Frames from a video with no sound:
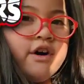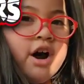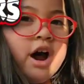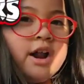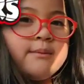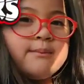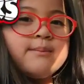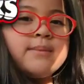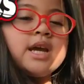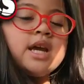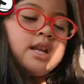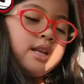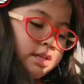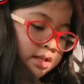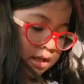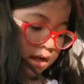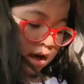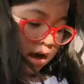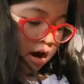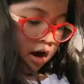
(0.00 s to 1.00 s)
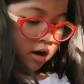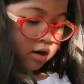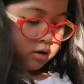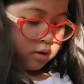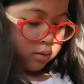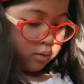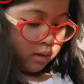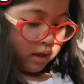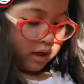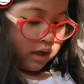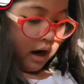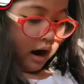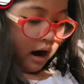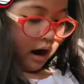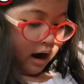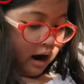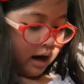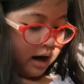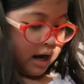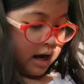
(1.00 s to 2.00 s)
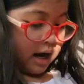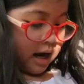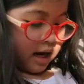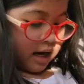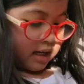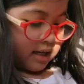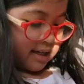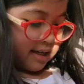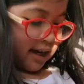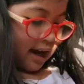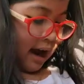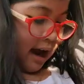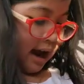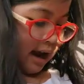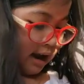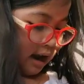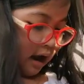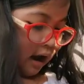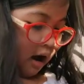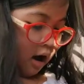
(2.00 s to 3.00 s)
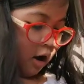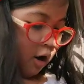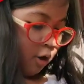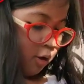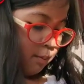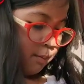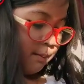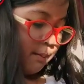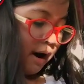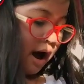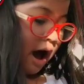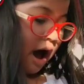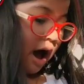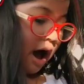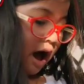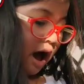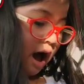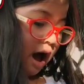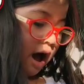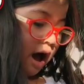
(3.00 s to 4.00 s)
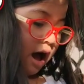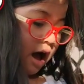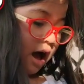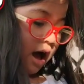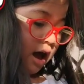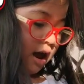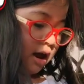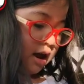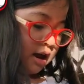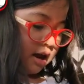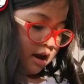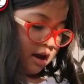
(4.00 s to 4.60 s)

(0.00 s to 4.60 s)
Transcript: fun videos with our channel. Bye.